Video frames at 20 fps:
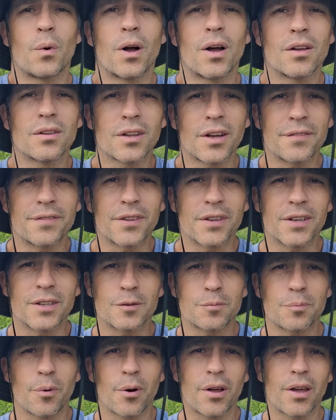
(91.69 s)
wildlife that
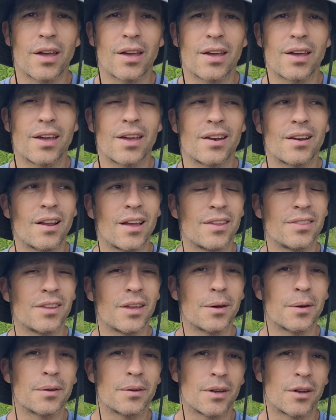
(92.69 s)
he's bringing in and the